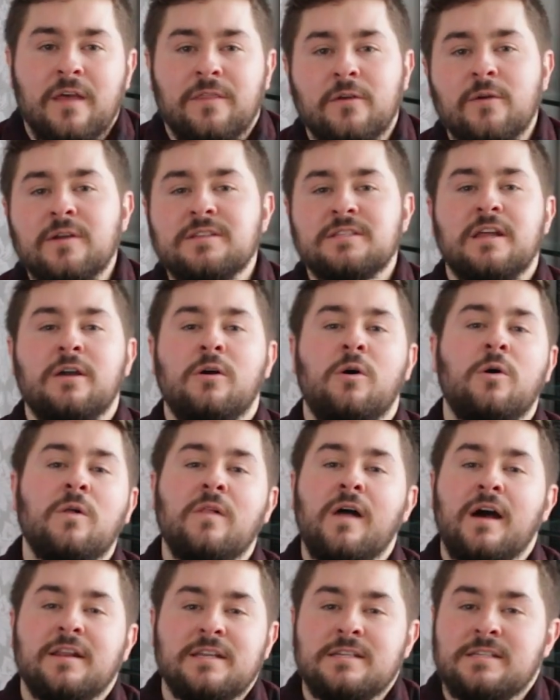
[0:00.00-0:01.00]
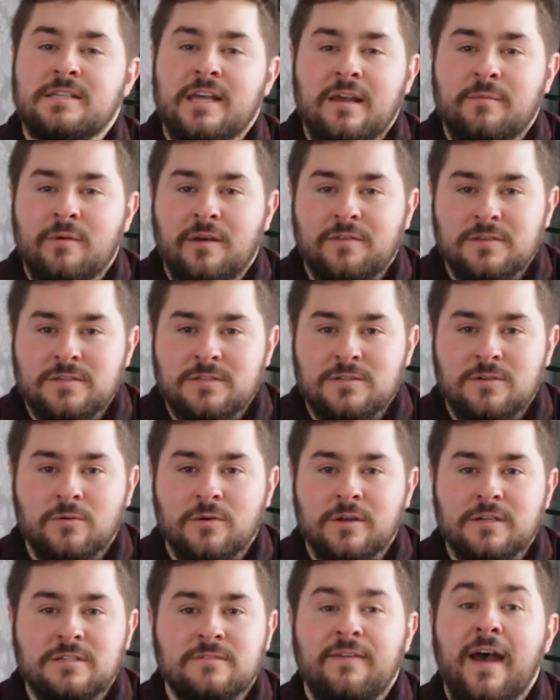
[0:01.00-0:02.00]
There isn't a whole lot to say about the
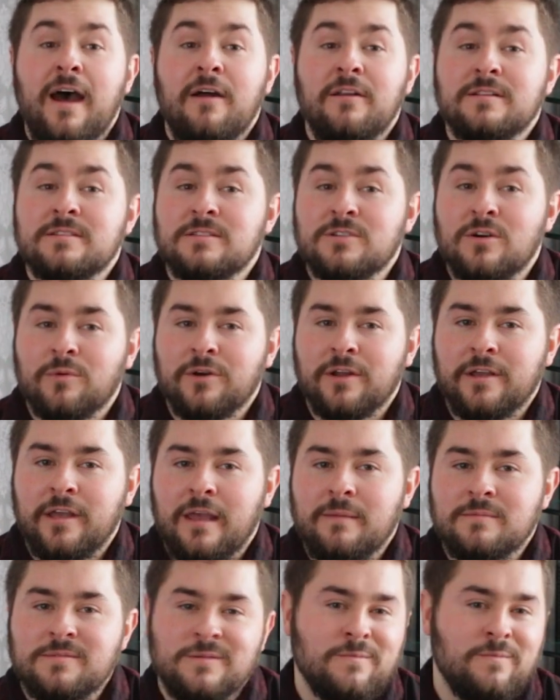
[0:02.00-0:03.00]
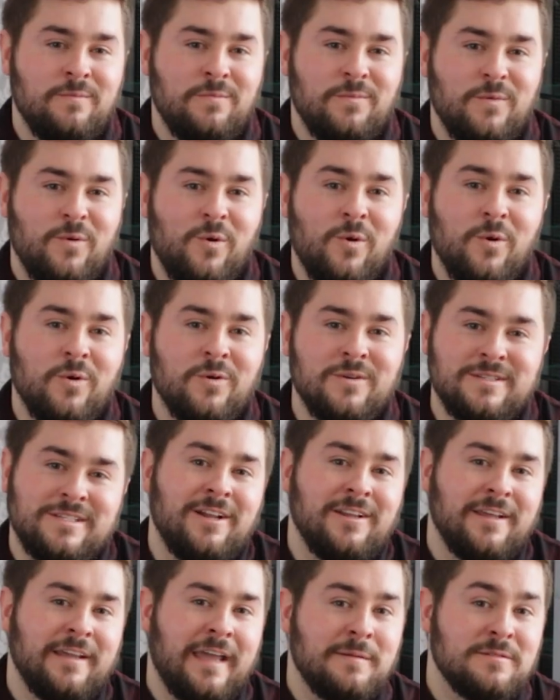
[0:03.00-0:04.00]
stories found in snowboarding games, or
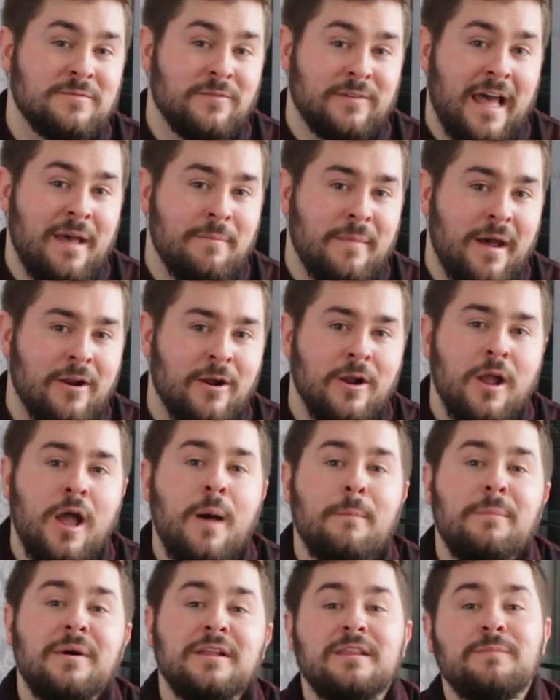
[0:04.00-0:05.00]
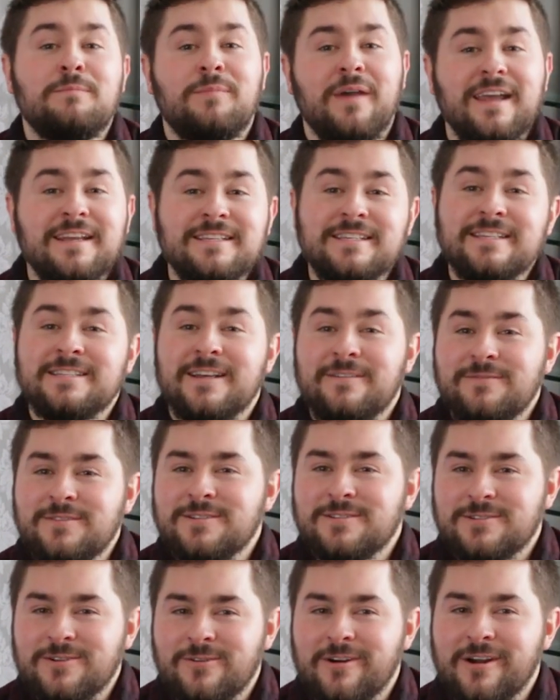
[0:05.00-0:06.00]
Zelda games for that matter, but the basis of
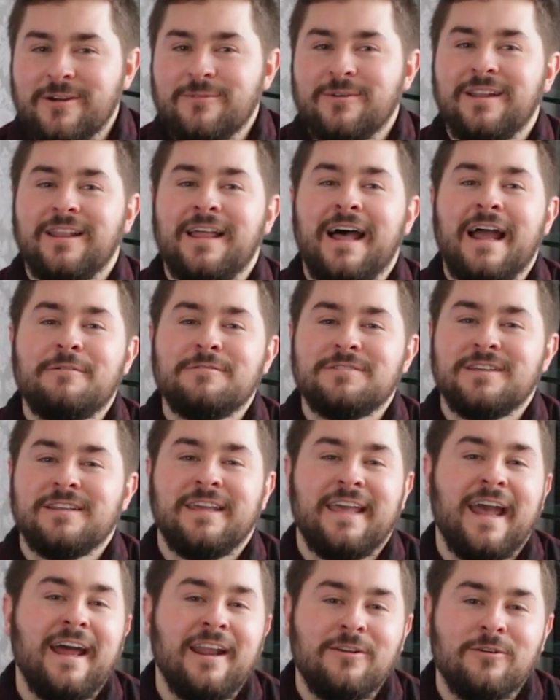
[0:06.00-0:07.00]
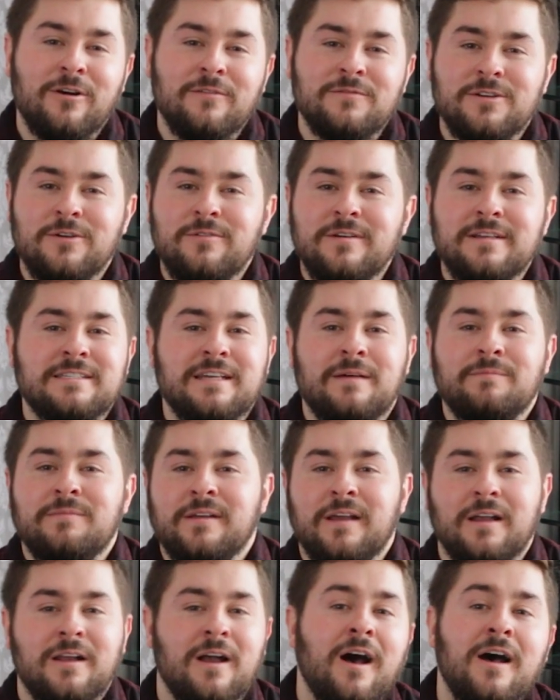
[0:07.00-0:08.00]
the story would lie within Ganondorf doing
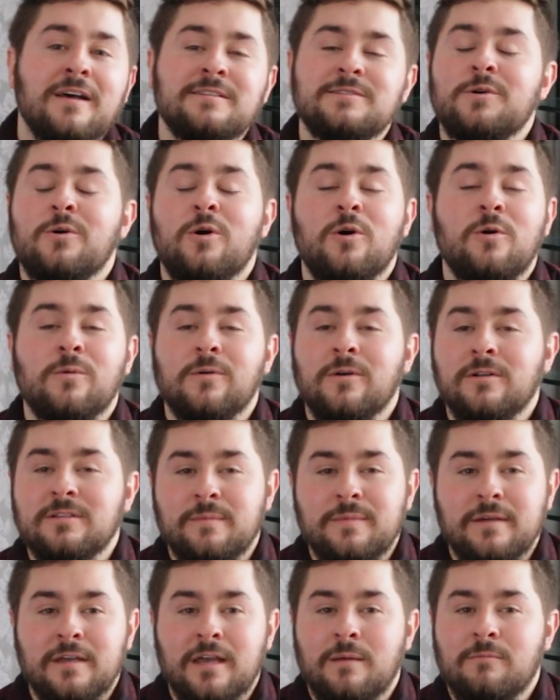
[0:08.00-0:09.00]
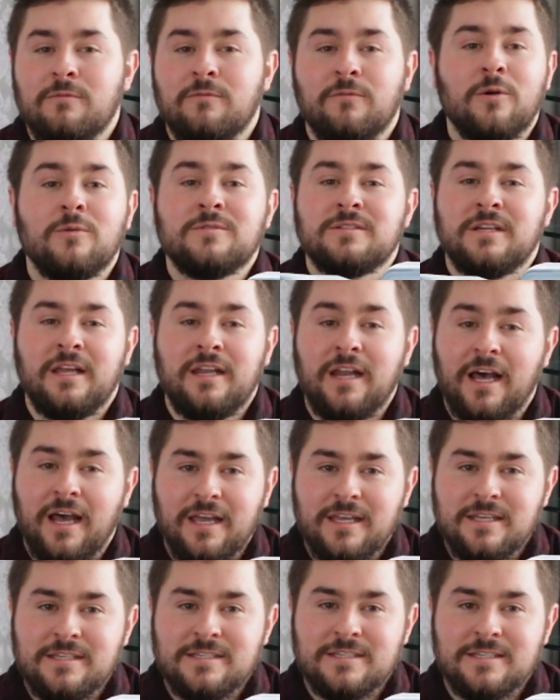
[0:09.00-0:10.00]
something that caused the whole world to become frozen in
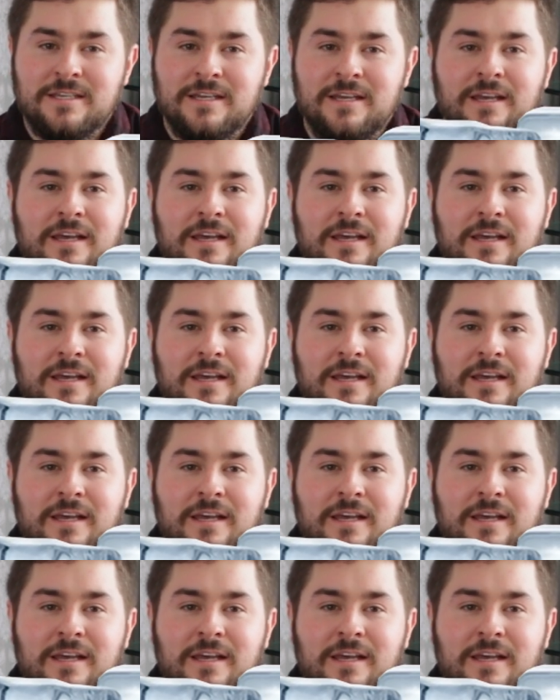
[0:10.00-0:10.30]
ice.